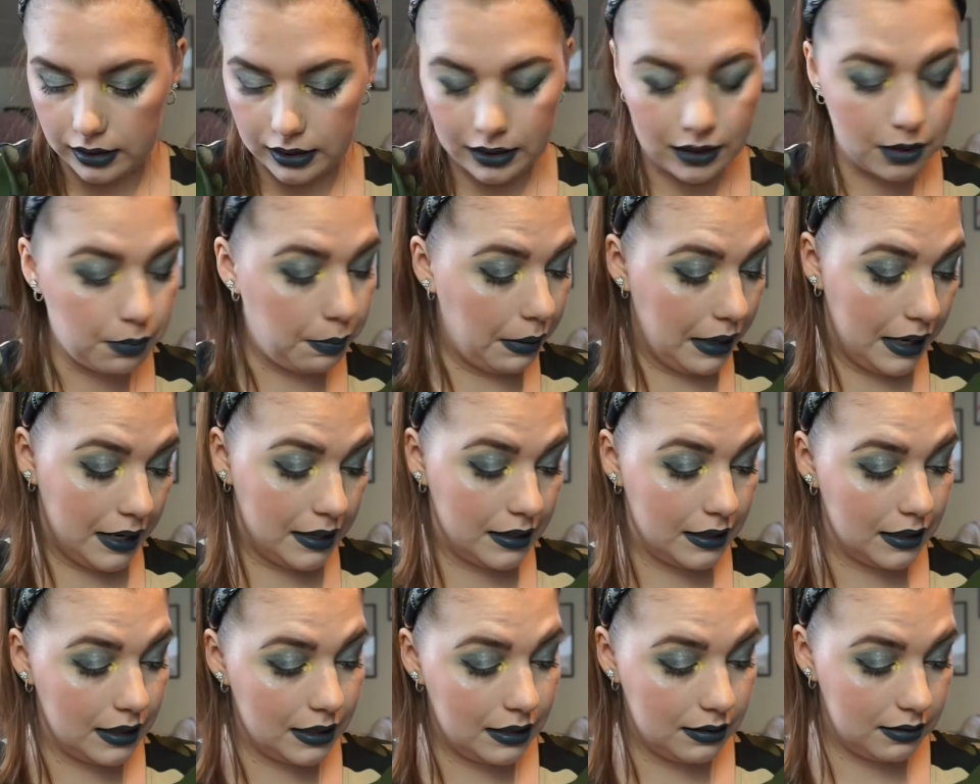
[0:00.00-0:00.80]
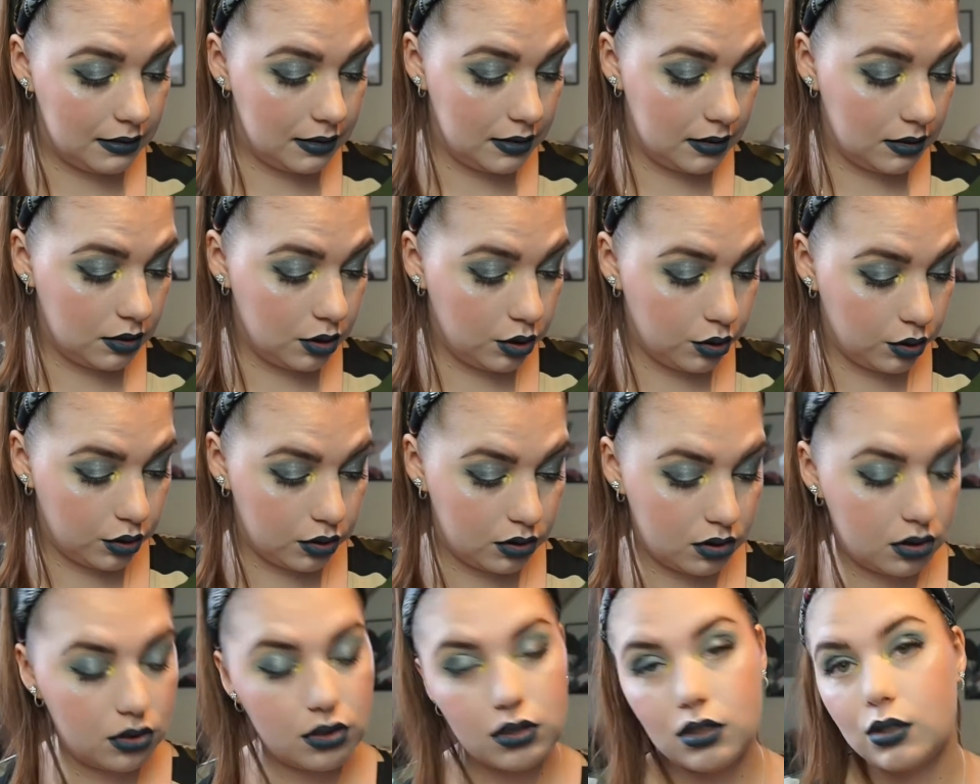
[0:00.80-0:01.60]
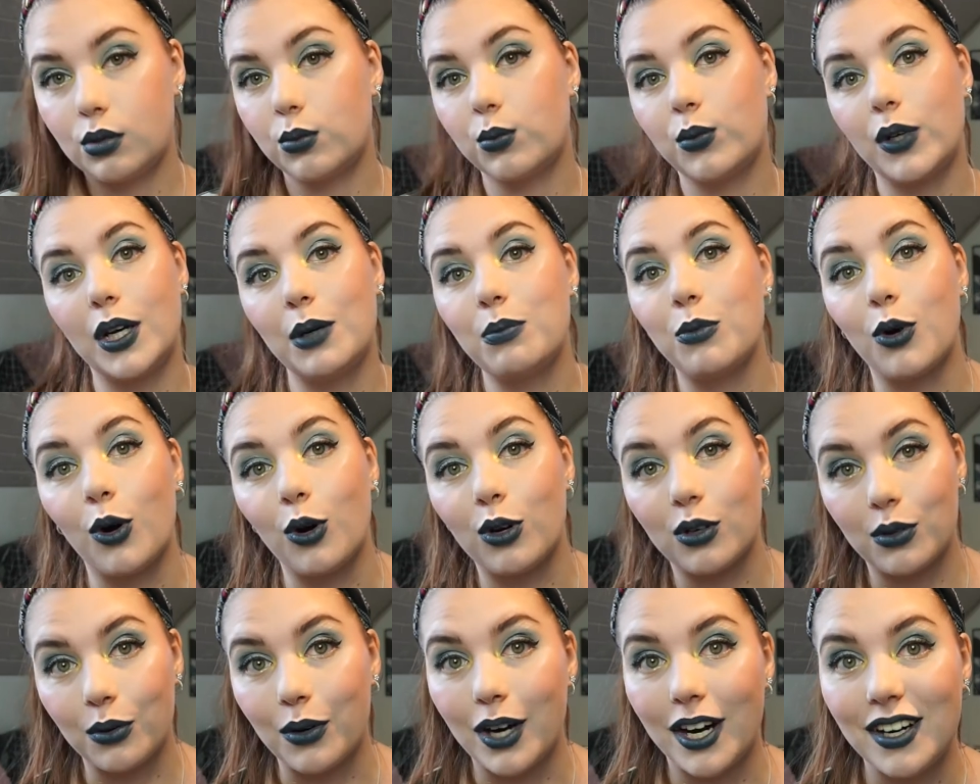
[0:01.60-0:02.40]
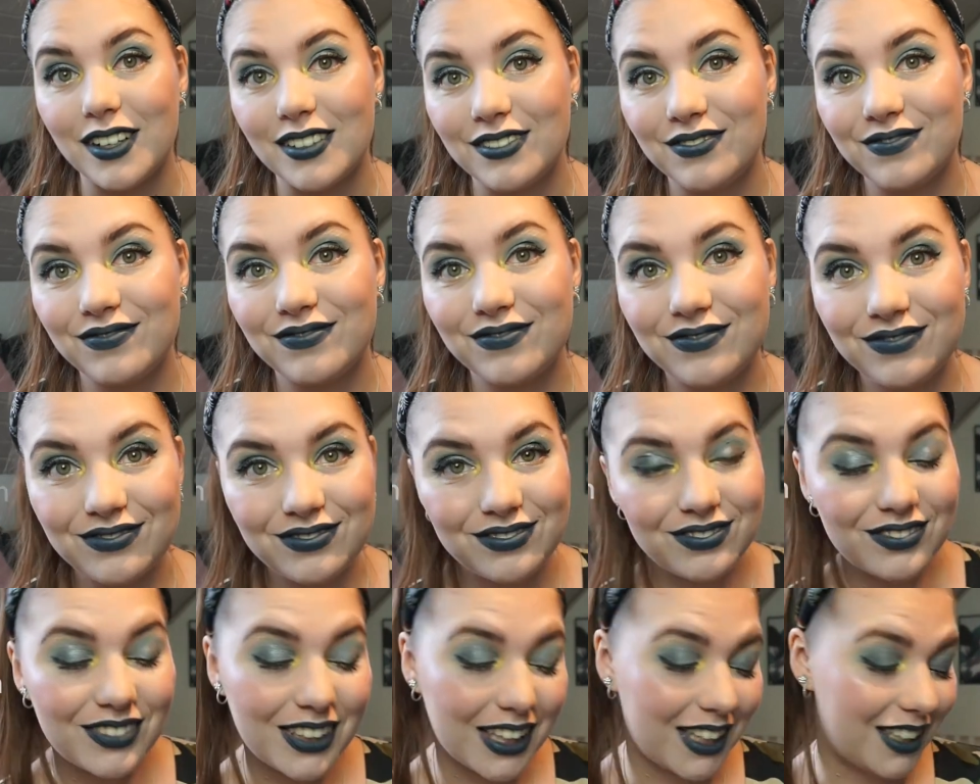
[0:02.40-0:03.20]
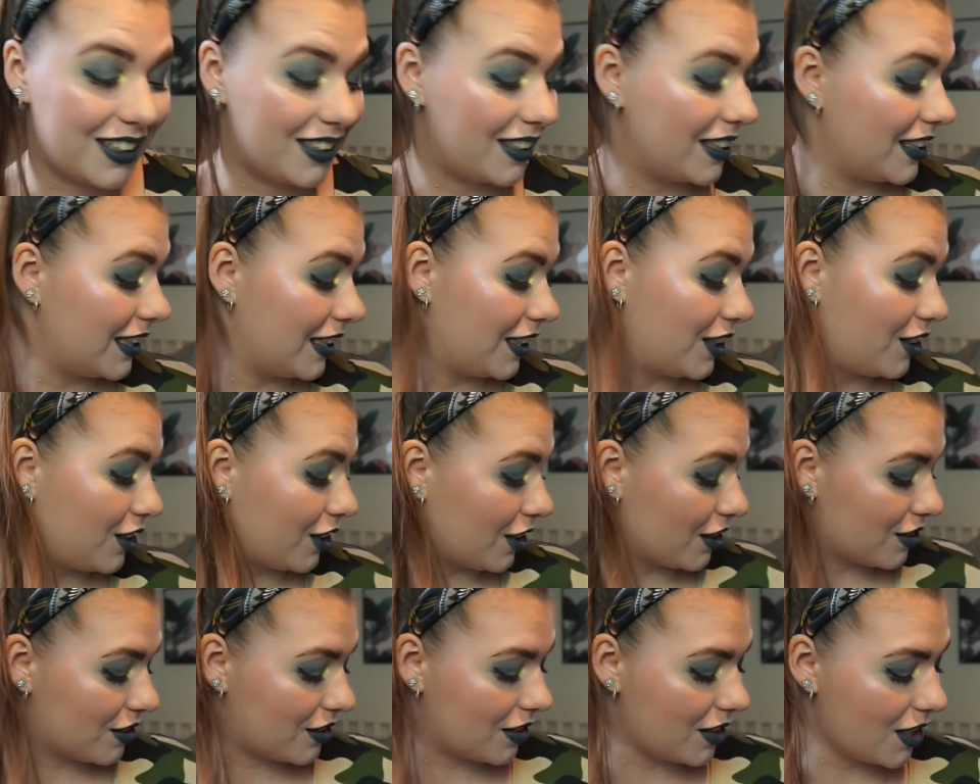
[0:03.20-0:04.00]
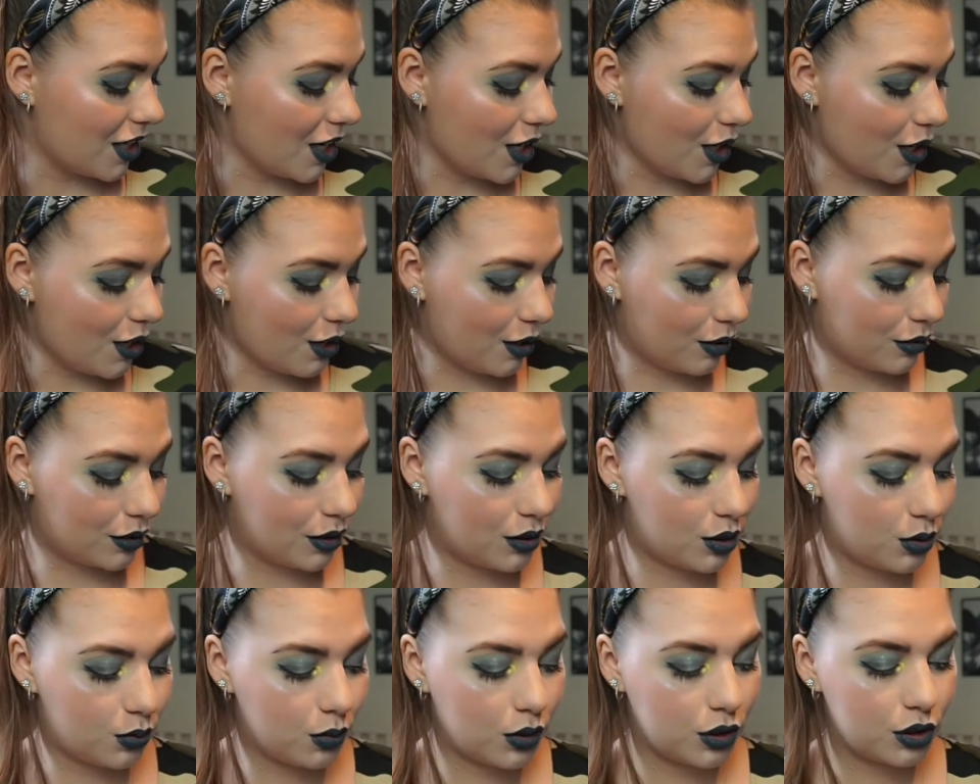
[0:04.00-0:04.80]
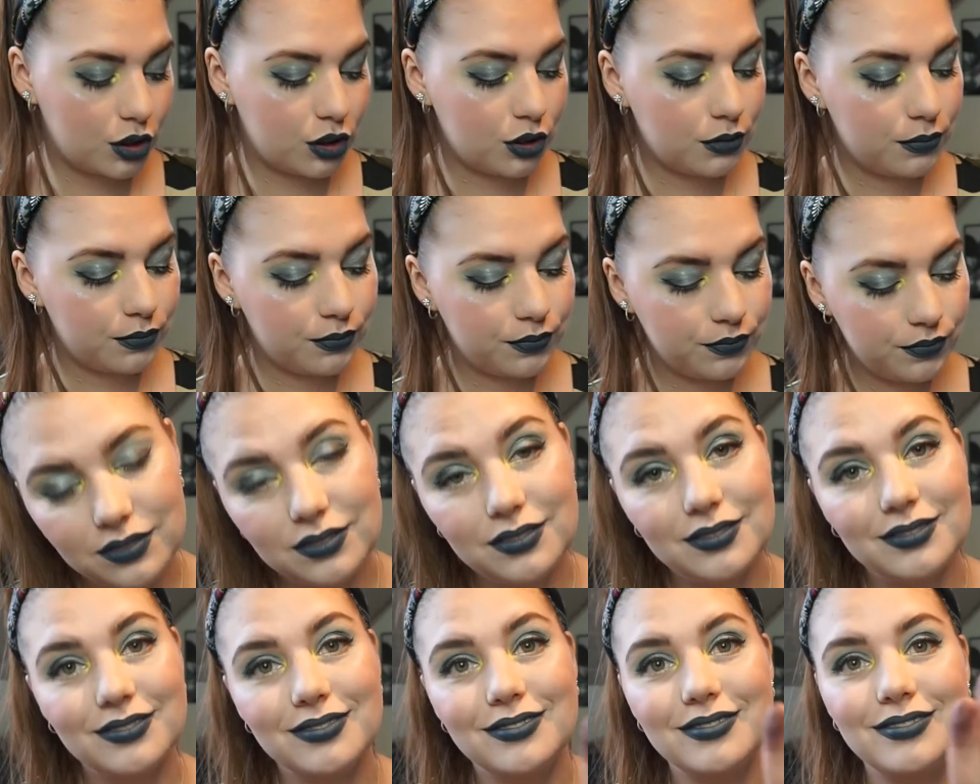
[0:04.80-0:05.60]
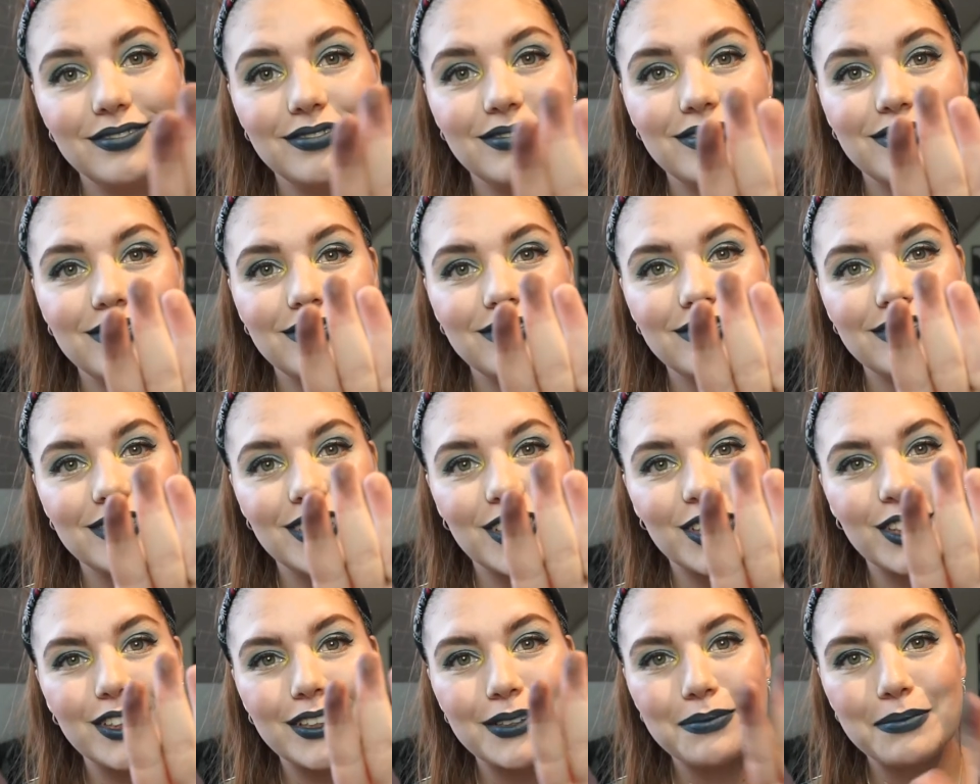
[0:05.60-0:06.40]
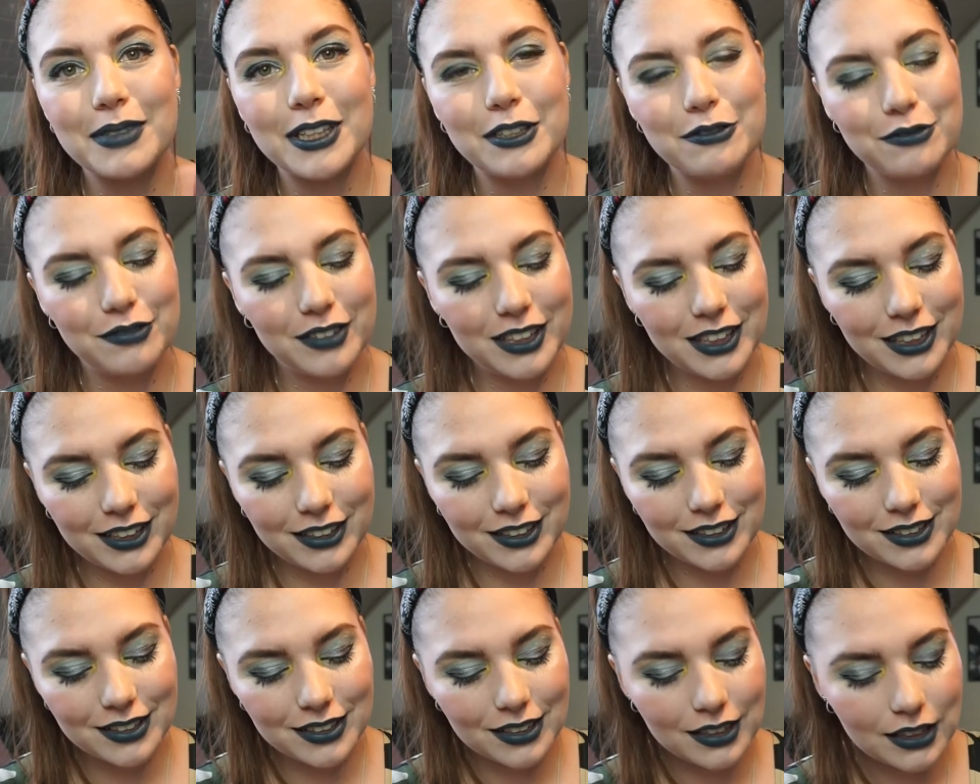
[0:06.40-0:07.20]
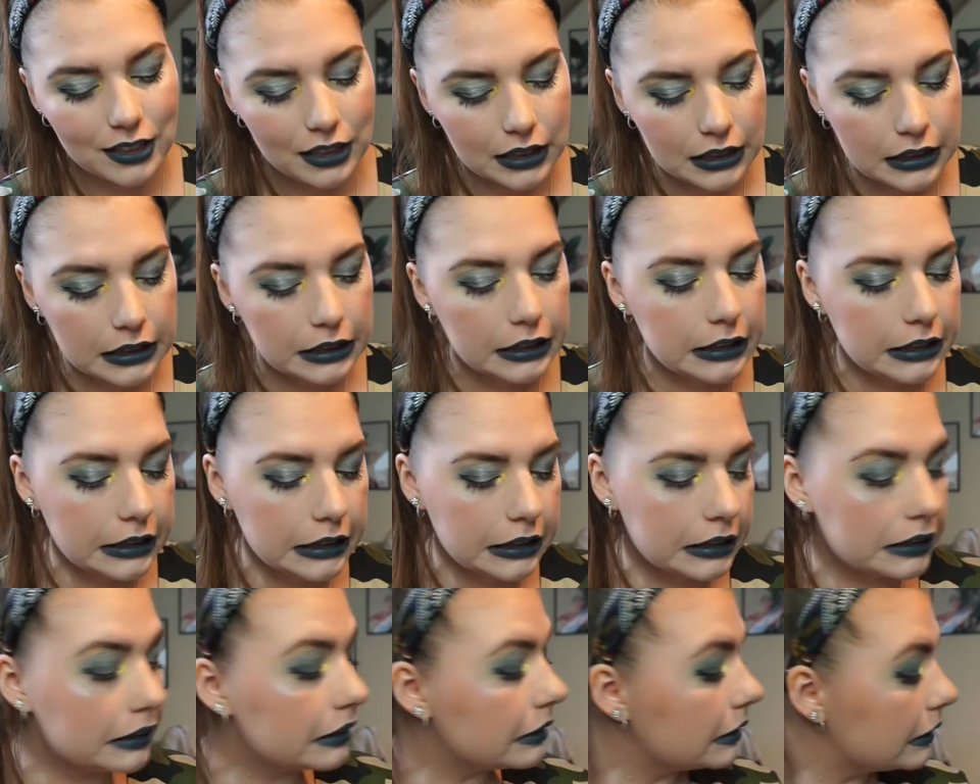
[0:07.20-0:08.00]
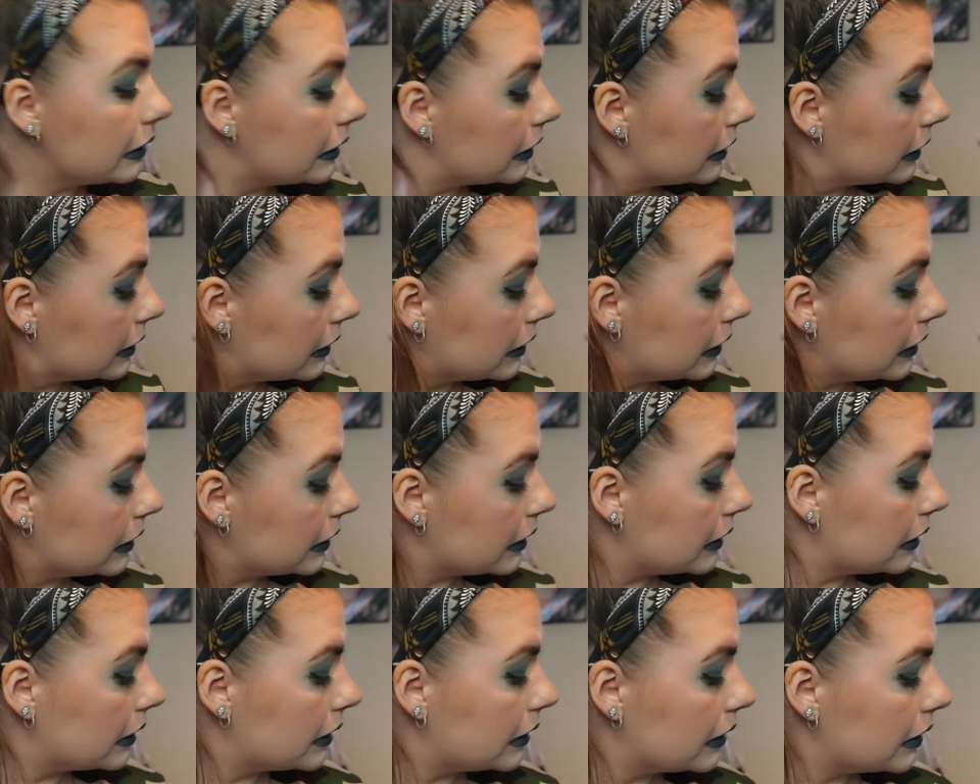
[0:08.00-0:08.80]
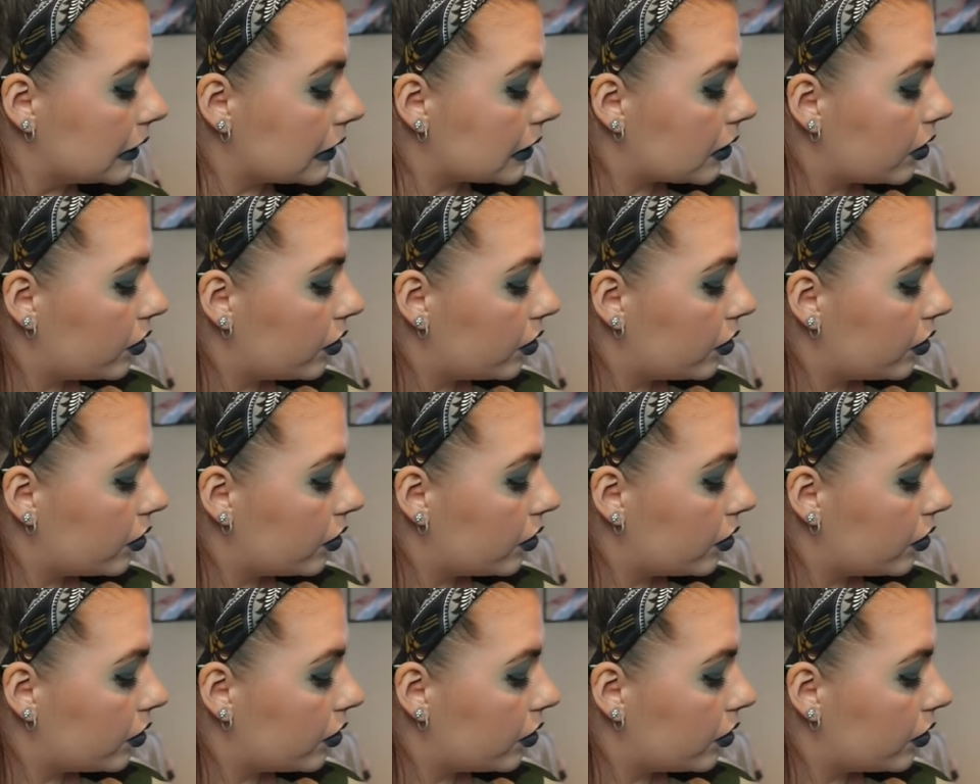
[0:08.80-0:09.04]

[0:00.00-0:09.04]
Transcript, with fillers: In the pan it looked way more grey than it does on the swatch. Look at my fingers. Mm,